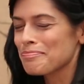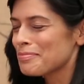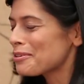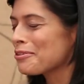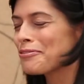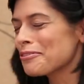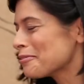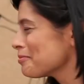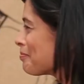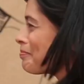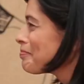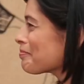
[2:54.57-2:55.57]
Beautiful.
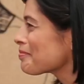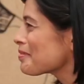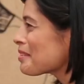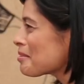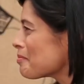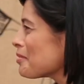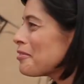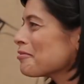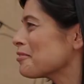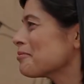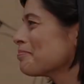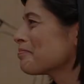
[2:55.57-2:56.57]
Yeah. It's
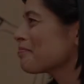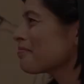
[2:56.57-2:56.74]
beautiful.